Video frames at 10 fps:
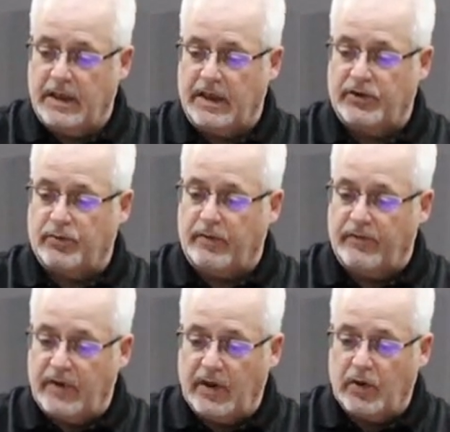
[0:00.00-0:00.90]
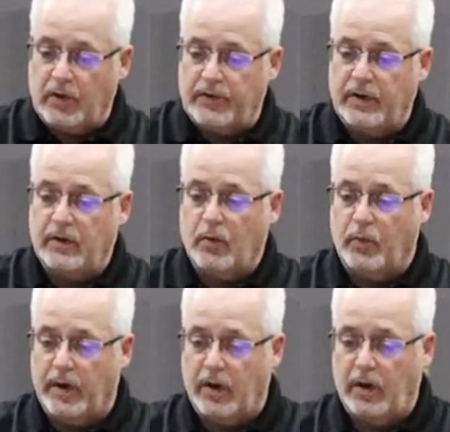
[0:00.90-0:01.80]
His revealed
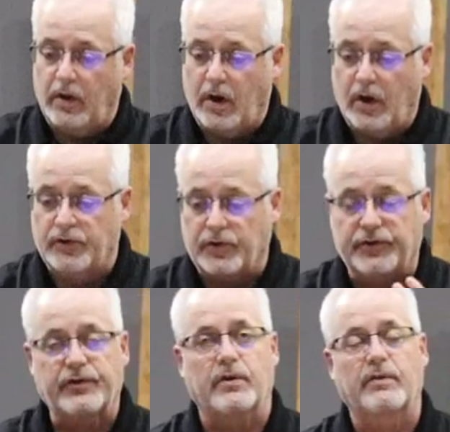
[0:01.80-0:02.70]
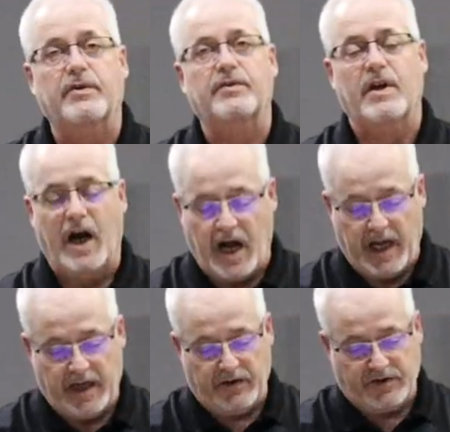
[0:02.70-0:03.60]
will also serves as the
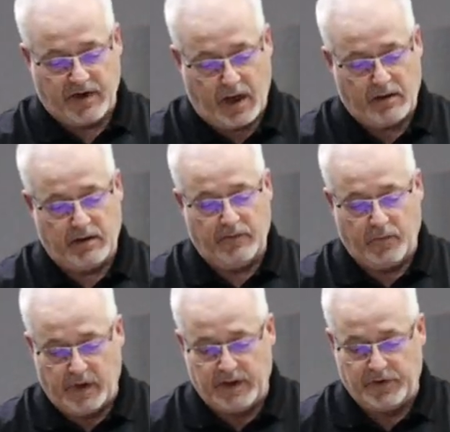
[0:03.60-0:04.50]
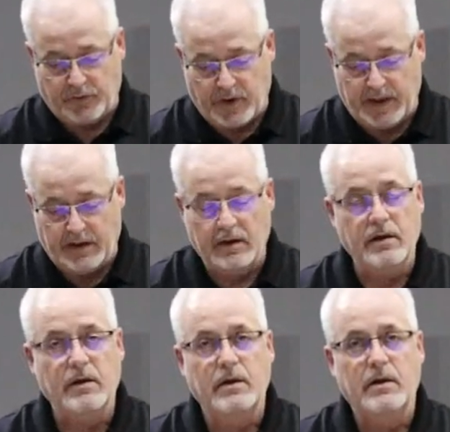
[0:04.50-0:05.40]
highest standard of what is right.
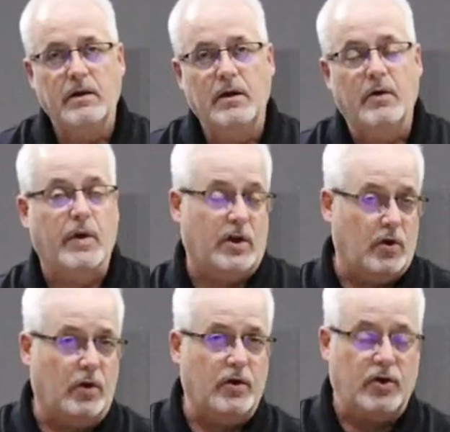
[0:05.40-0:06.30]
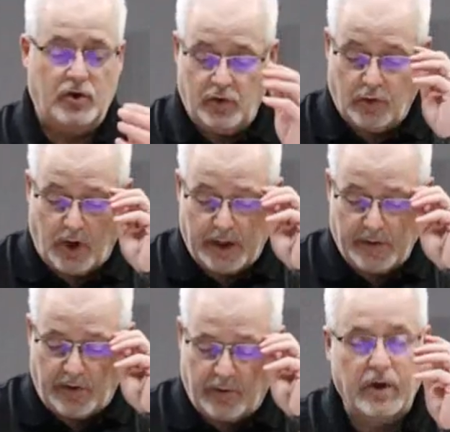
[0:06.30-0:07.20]
We can go to
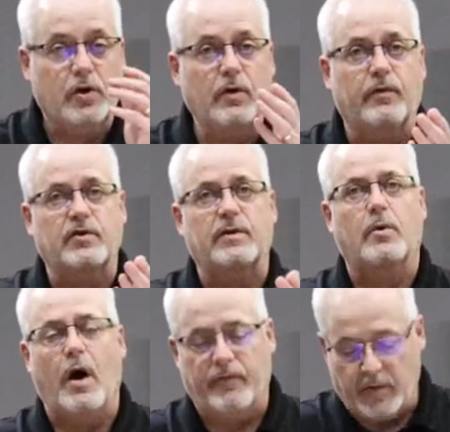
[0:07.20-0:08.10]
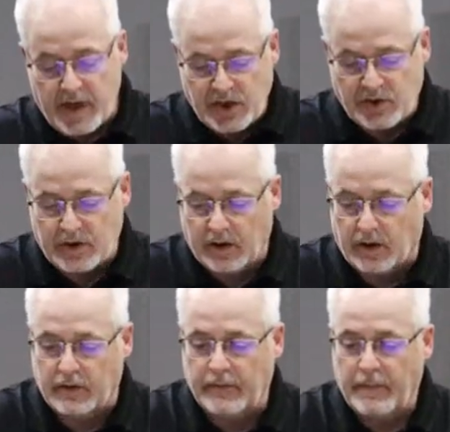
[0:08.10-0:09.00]
Deuteronomy 32 for some confirmation
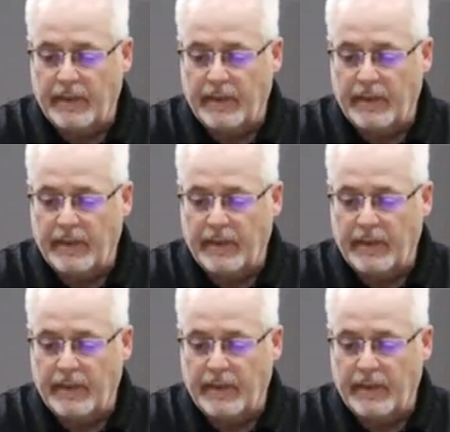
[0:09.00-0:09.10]
here.